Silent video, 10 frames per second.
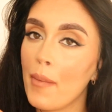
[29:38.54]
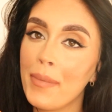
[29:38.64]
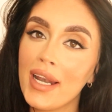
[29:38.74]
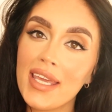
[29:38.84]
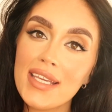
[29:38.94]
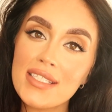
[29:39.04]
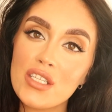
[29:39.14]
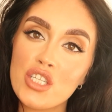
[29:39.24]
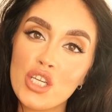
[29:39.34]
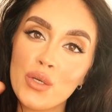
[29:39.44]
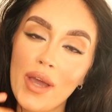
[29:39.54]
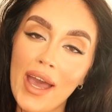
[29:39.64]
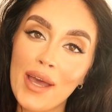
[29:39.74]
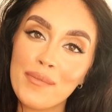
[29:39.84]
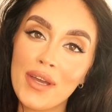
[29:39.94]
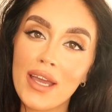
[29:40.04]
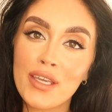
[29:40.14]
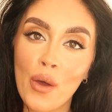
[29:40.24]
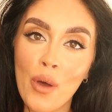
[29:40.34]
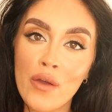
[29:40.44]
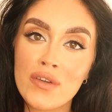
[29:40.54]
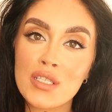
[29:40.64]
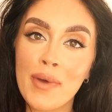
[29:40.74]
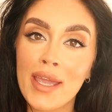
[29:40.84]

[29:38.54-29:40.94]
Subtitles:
Please do go over to my